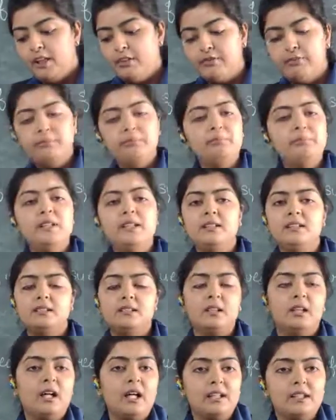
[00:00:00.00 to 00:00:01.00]
It means
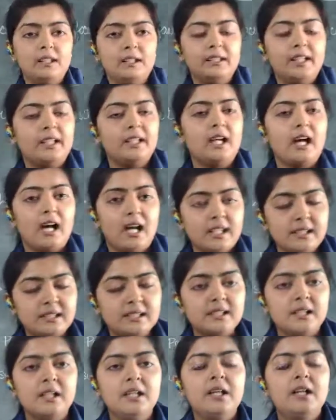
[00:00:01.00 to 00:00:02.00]
other than
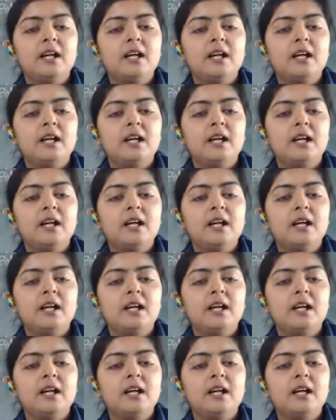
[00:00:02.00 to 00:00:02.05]
us,